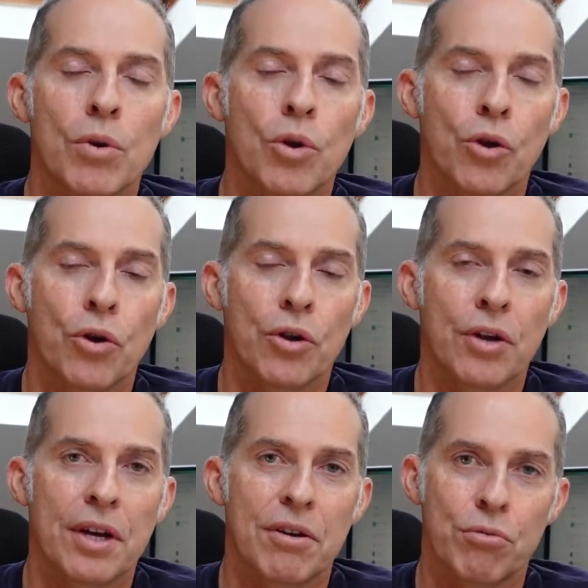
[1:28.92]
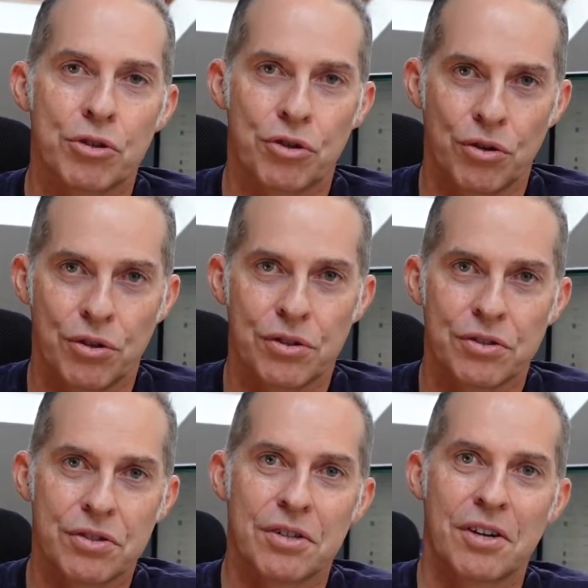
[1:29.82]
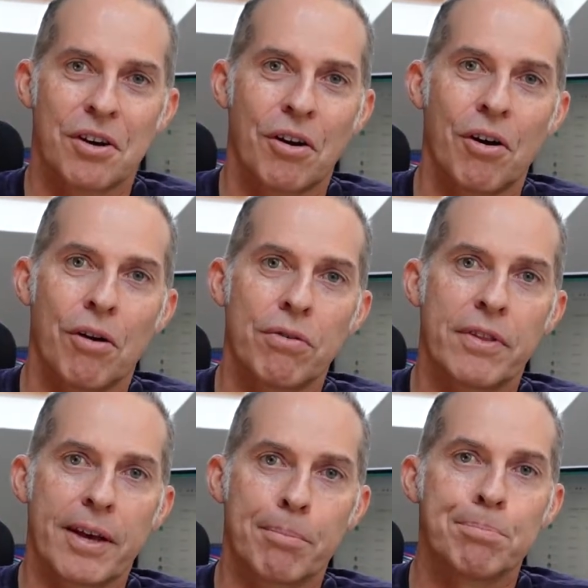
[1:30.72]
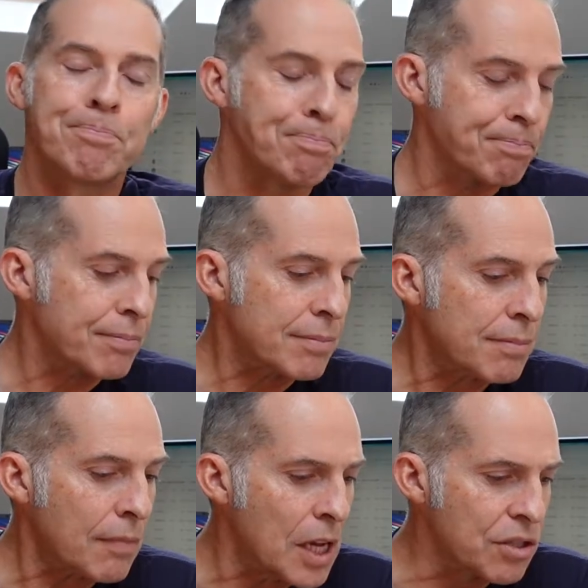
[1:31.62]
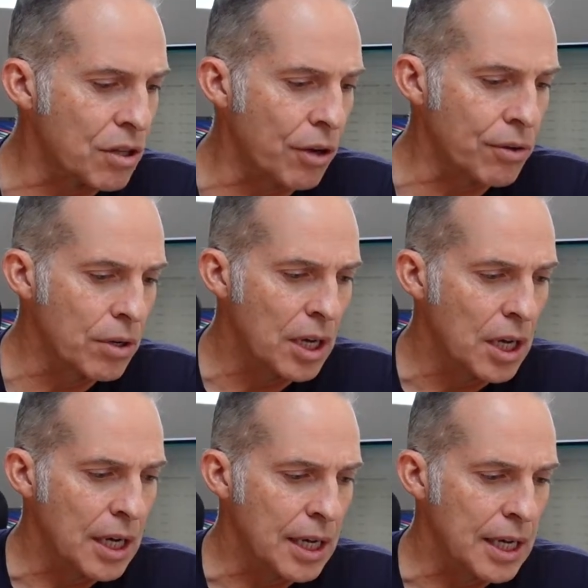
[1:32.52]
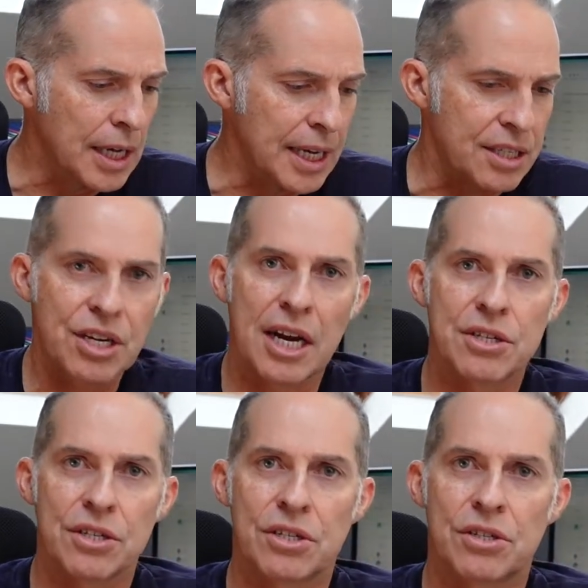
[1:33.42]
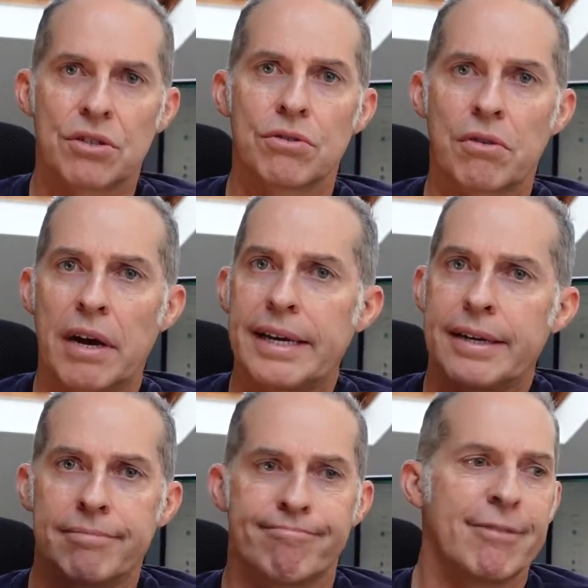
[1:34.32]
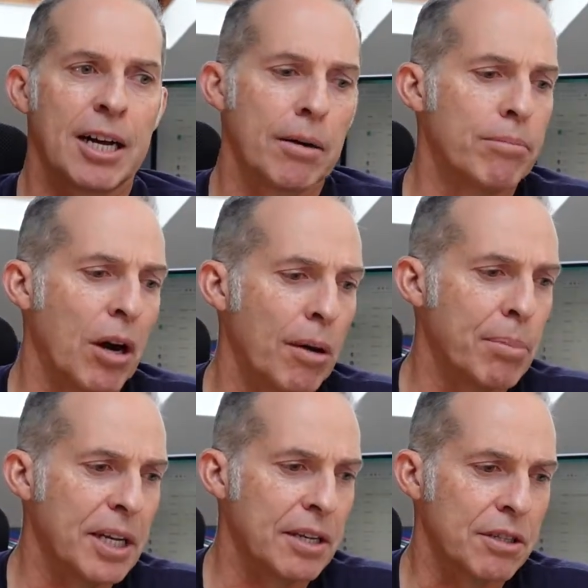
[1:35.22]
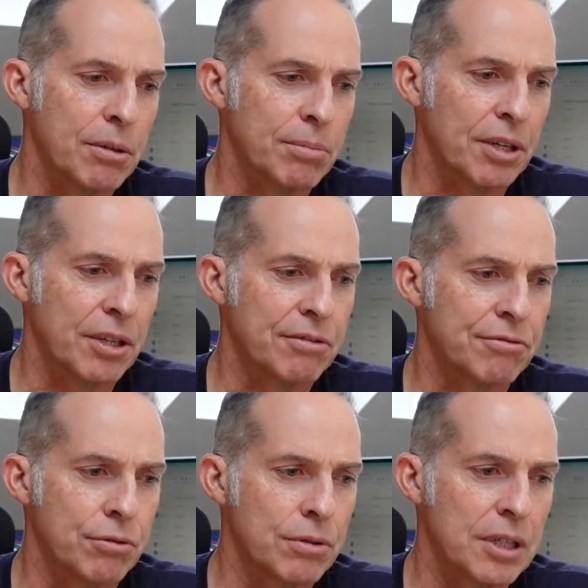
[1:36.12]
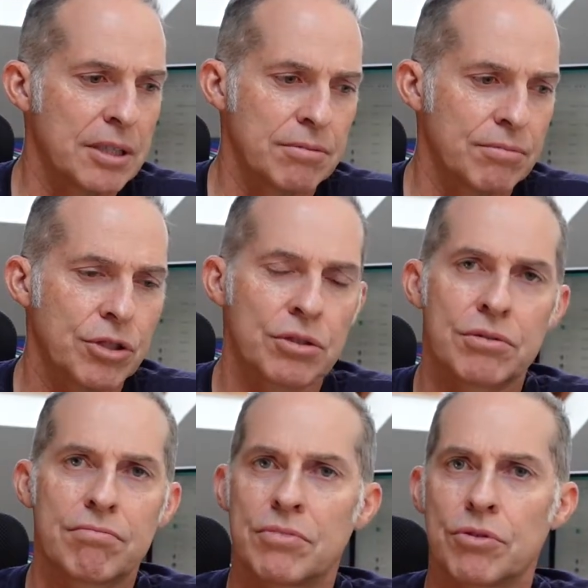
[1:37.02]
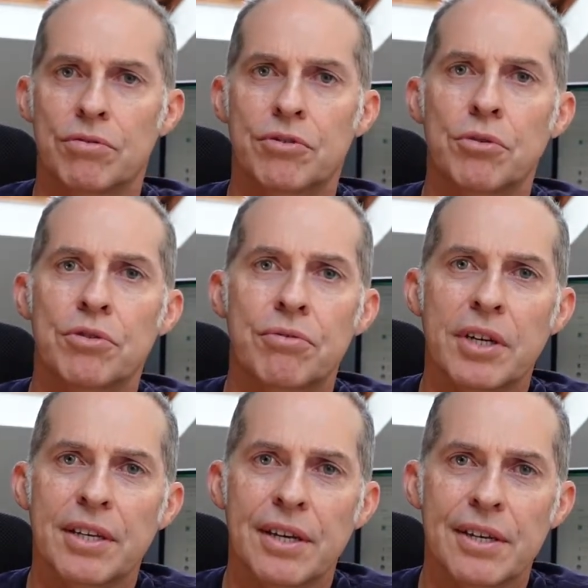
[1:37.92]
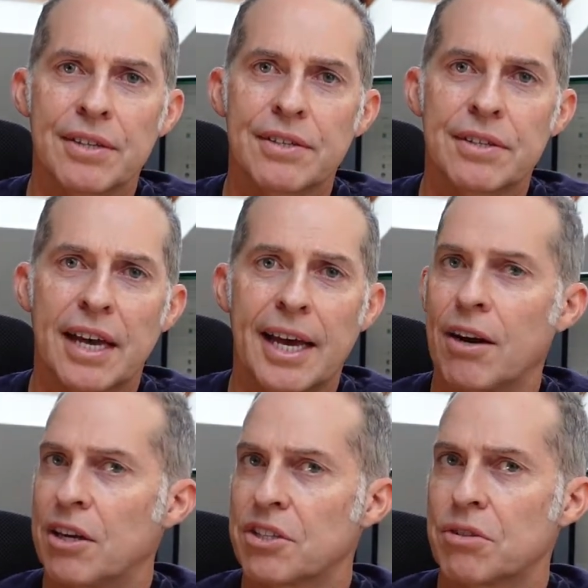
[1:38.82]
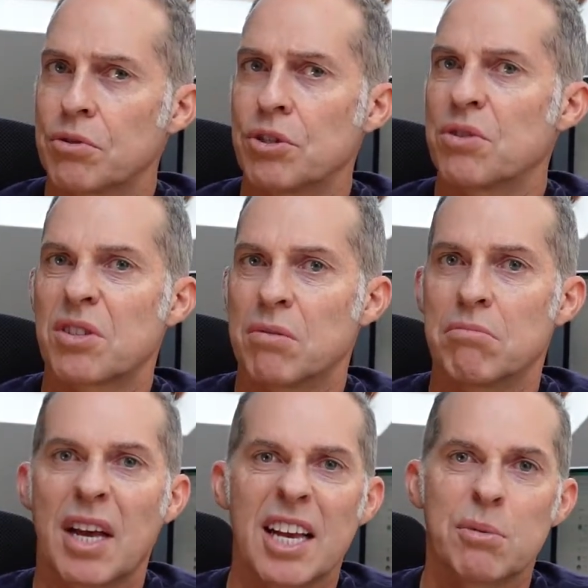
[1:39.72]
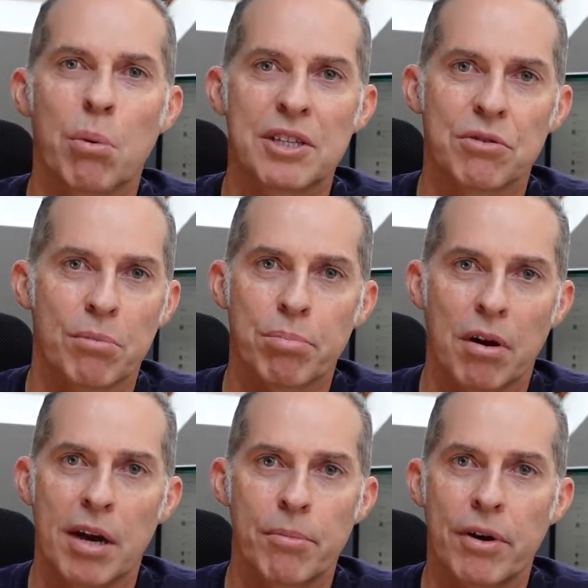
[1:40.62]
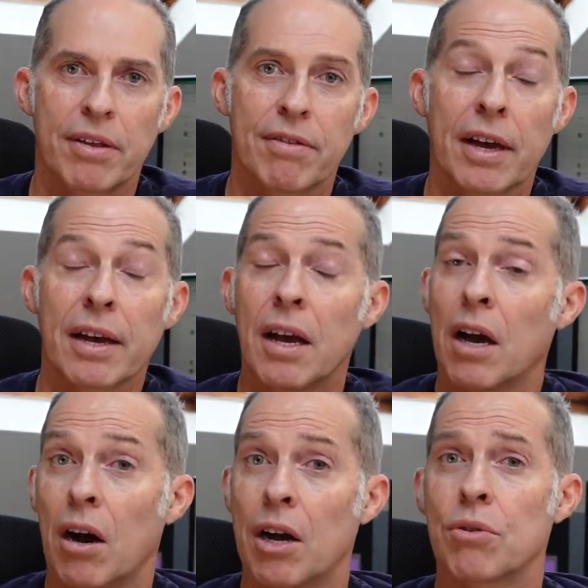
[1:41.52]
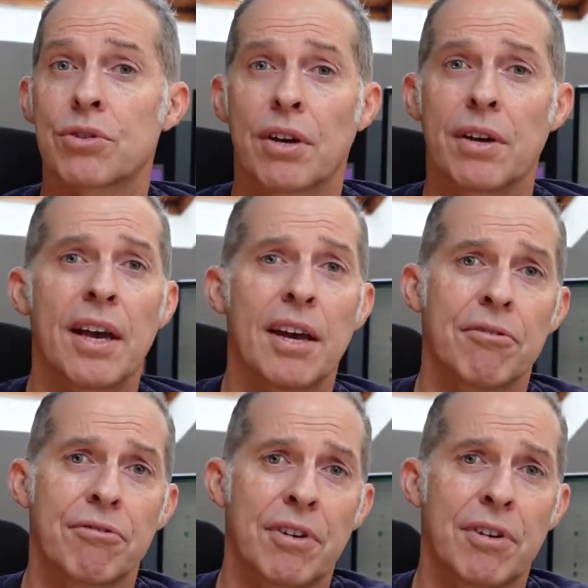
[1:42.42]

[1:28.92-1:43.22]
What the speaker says: earn returns on them. So exchanges are still great. I've been in crypto for a good sort of 2 or 3 years and I still use them as my sort of primary thing. I also have